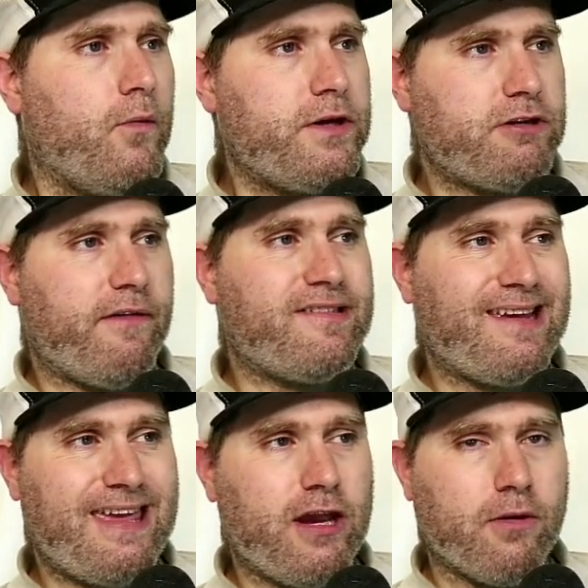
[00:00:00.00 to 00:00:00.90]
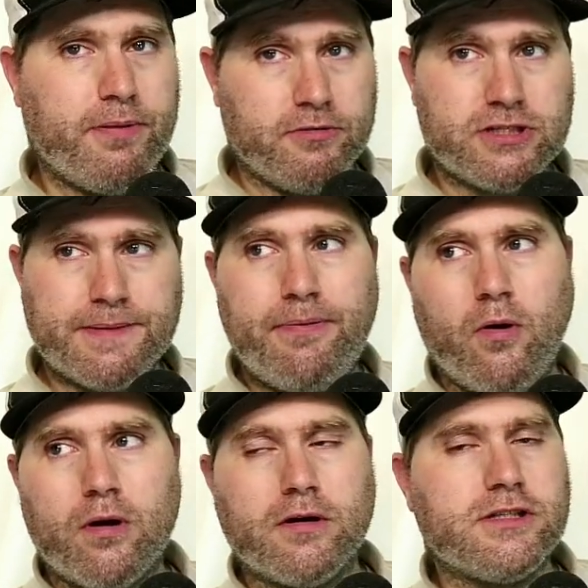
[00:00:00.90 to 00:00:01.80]
We do have secure boot
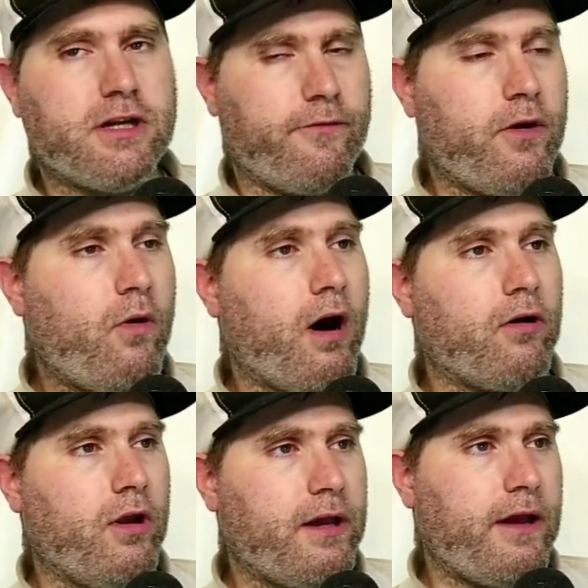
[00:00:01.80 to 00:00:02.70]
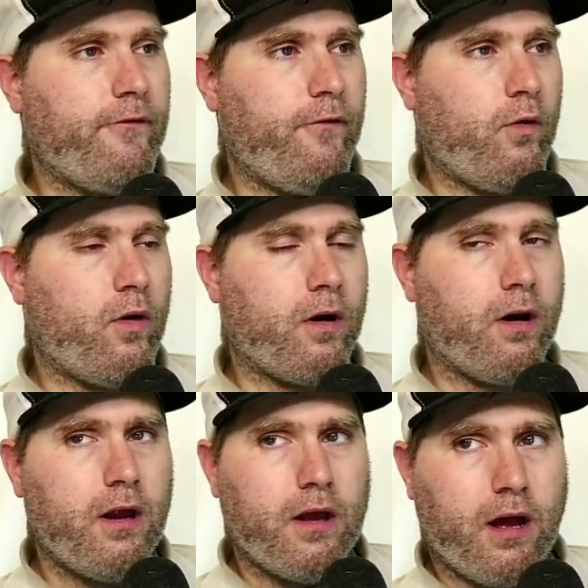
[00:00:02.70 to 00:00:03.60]
support. So if you are looking
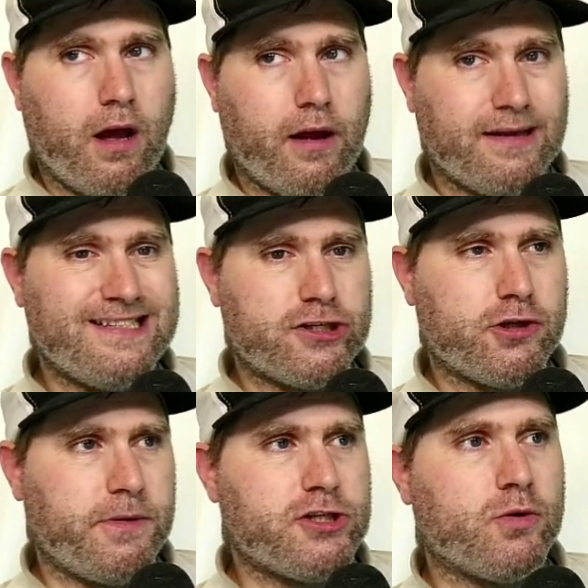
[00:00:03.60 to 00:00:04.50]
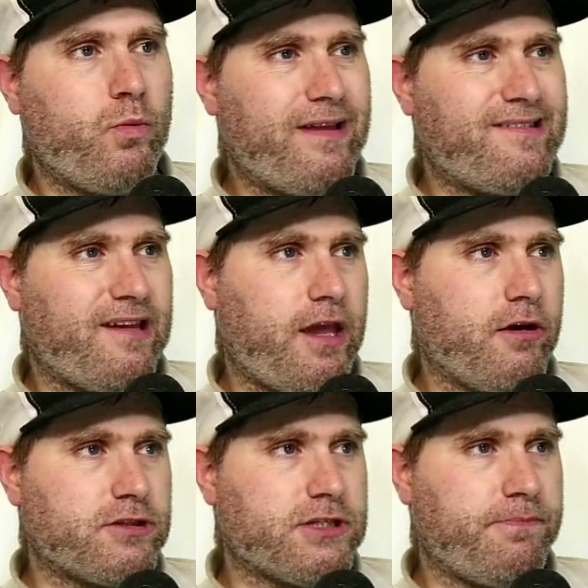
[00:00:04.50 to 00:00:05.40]
for uh, a distribution with
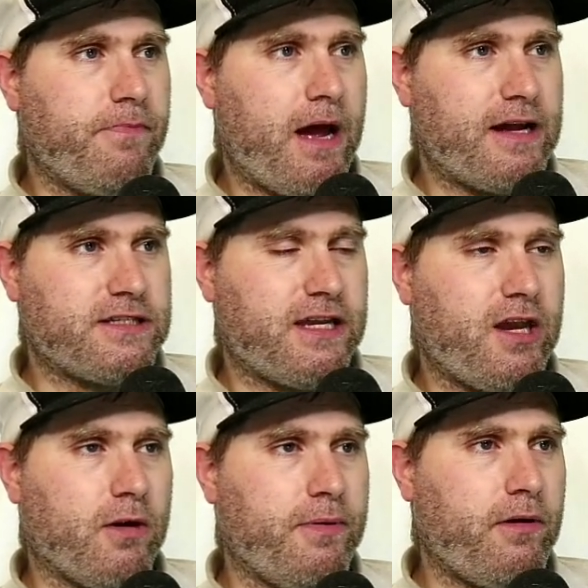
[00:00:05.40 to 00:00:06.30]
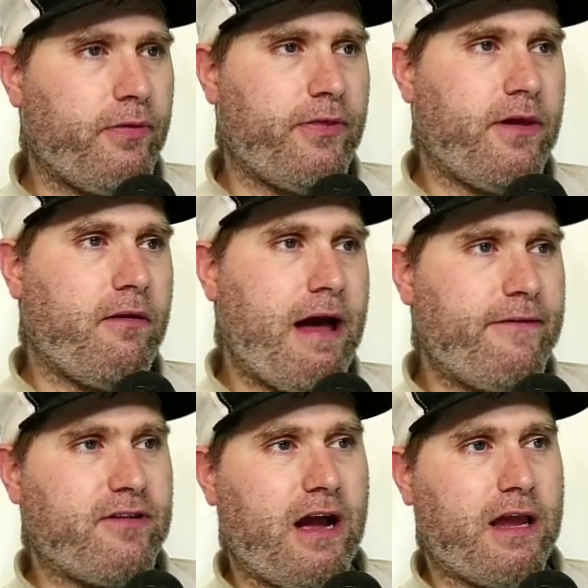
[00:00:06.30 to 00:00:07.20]
secure uh, secure boot, you
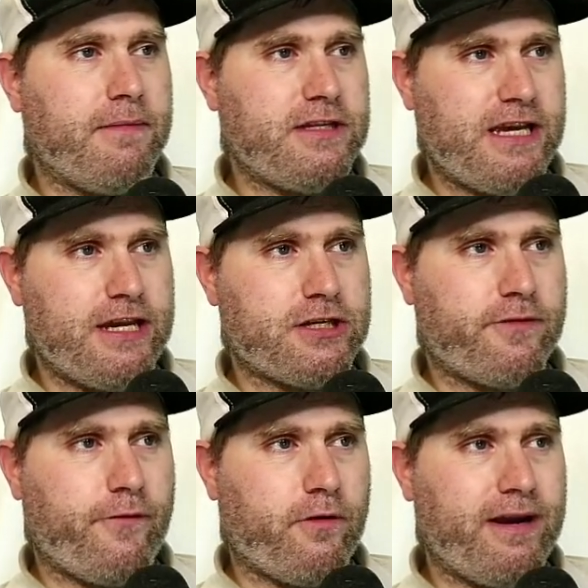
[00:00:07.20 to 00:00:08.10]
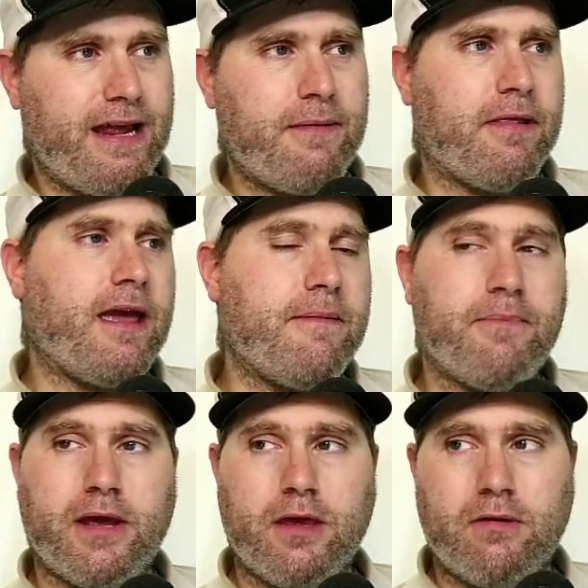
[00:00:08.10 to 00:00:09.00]
have documentation for enabling it,
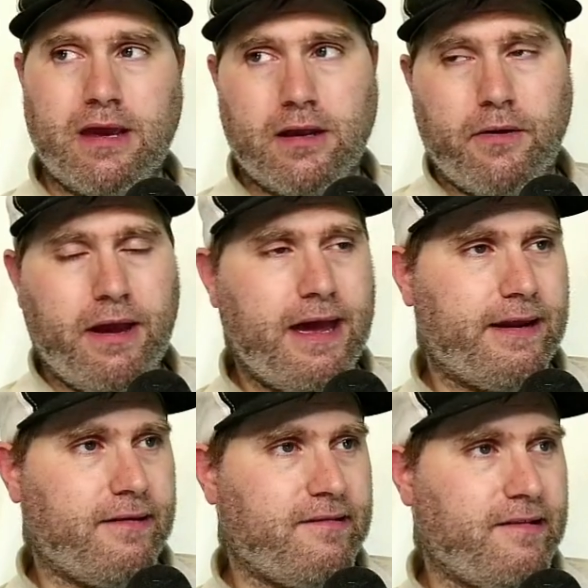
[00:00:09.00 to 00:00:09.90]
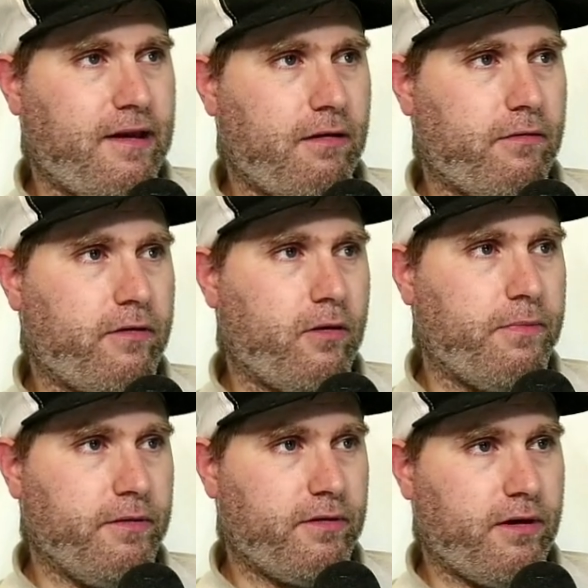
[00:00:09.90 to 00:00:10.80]
but you can go ahead and secure your
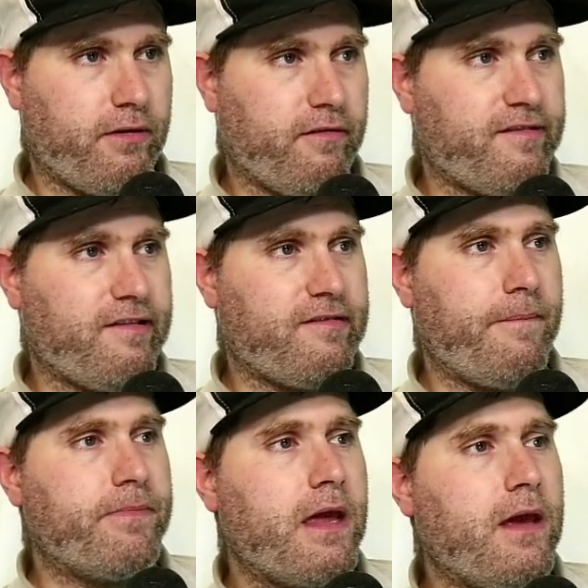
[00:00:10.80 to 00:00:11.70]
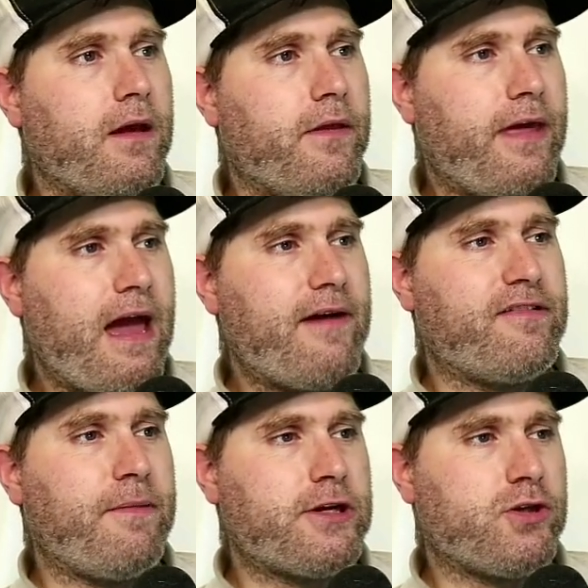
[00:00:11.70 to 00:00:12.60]
boot on your system. They have
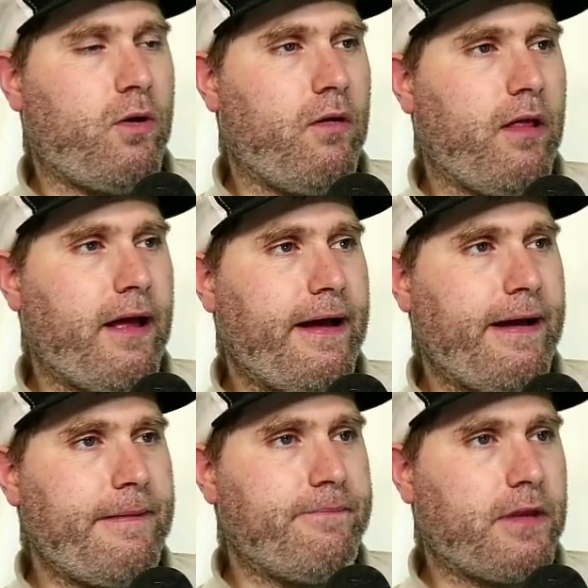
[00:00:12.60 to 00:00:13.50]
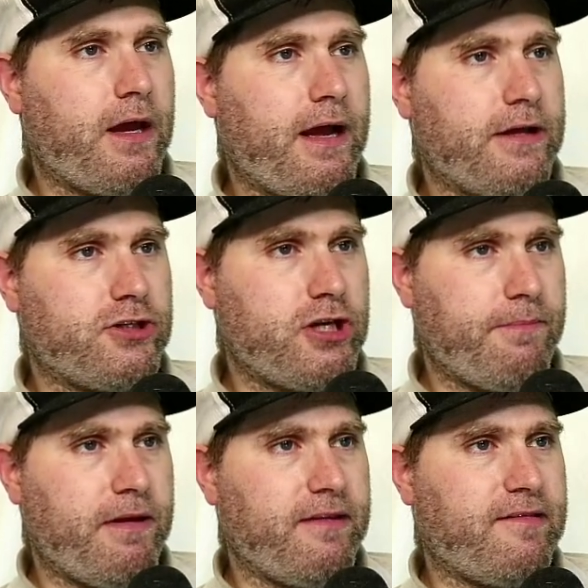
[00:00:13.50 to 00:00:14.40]
special um, uh,
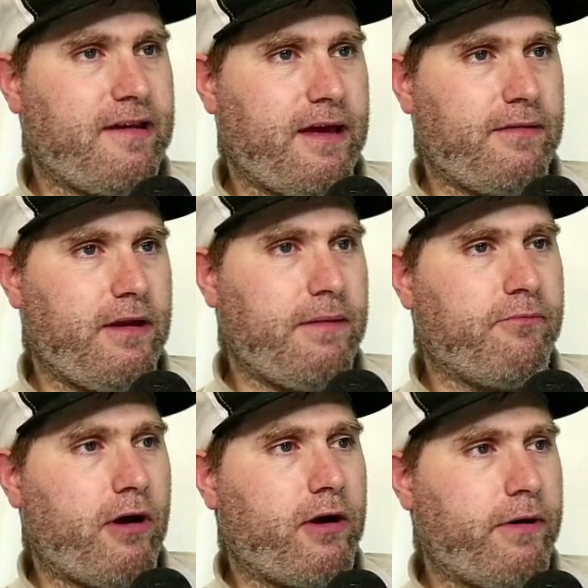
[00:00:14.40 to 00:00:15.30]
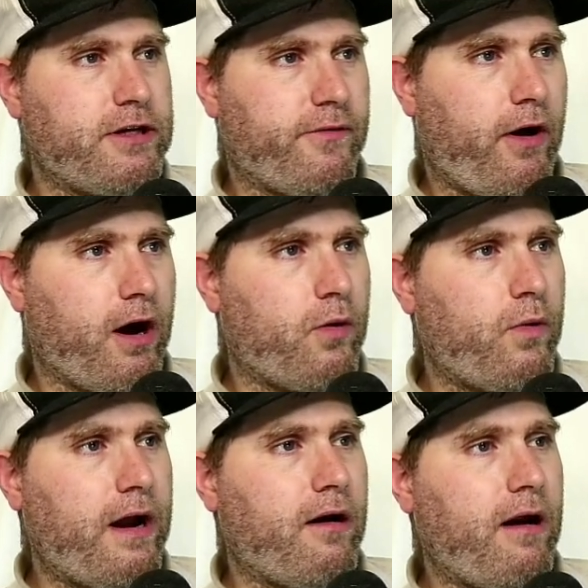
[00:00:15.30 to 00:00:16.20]
shipments and, and broader range of
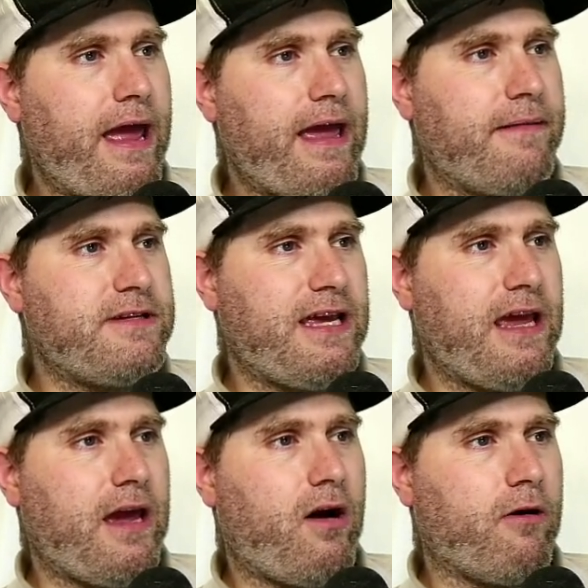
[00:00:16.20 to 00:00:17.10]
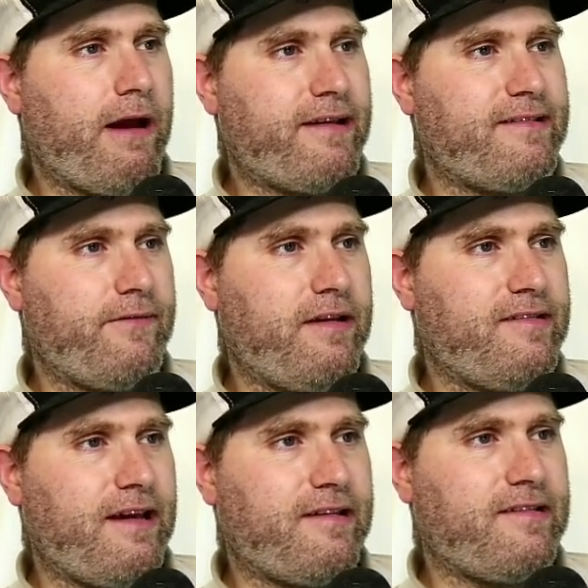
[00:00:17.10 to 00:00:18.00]
hardware, AMD RX
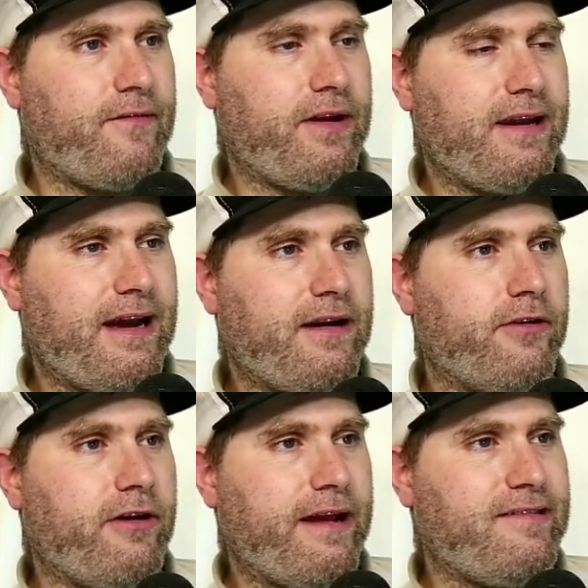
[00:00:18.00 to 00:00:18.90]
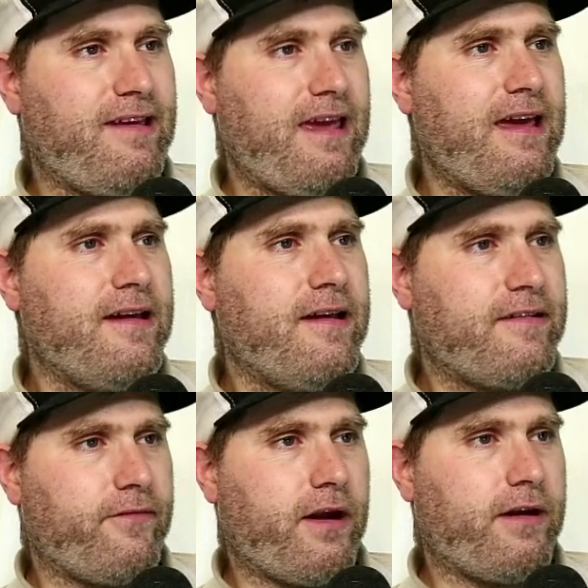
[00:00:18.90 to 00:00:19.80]
76, 7900 XT,
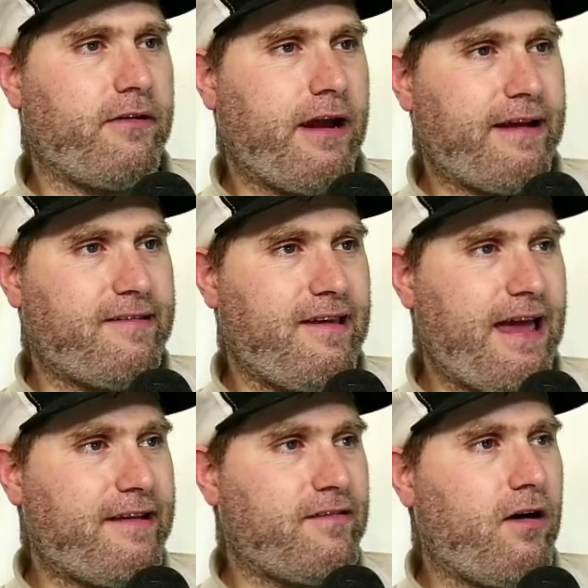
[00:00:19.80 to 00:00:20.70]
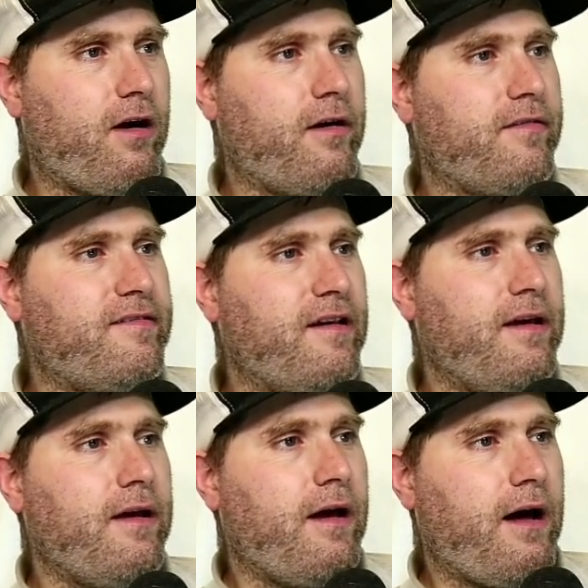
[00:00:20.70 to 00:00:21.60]
79 900 XTX cards,
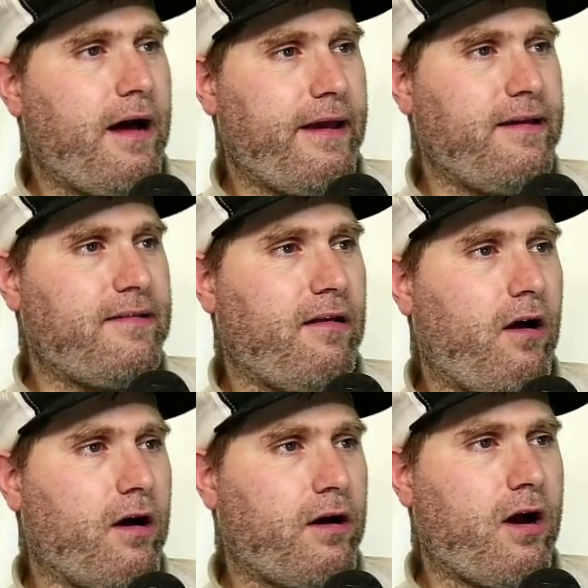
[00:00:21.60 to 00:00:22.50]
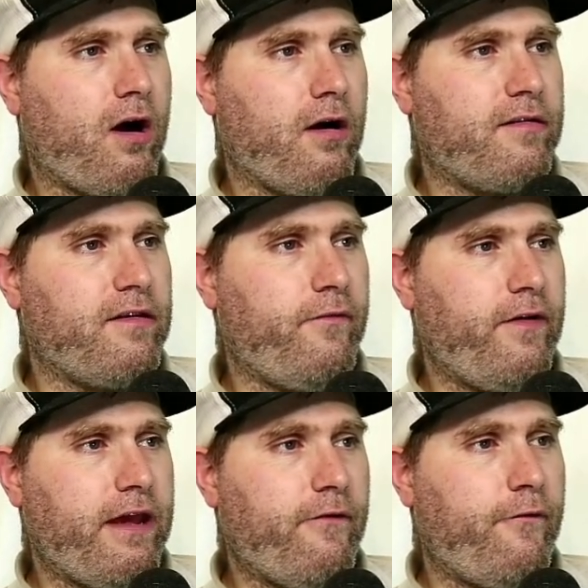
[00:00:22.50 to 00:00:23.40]
uh, Intel Arc cards,
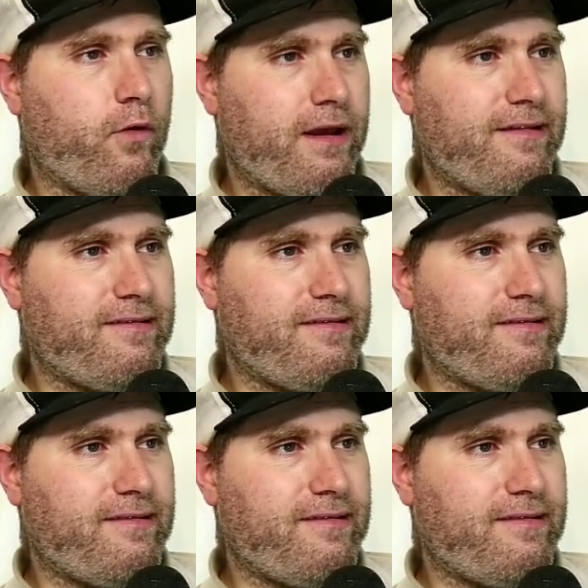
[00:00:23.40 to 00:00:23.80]
NVIDIA 40